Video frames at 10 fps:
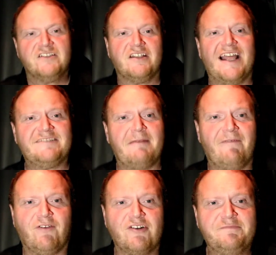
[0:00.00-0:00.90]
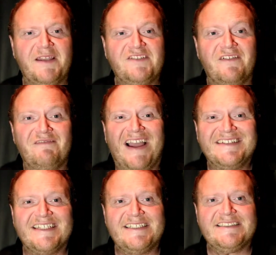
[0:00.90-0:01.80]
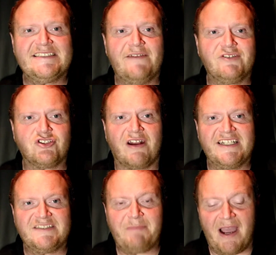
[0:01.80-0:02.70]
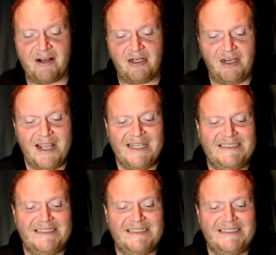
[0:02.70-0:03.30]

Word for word: So that's my first piece of advice. Get yourself a transponder.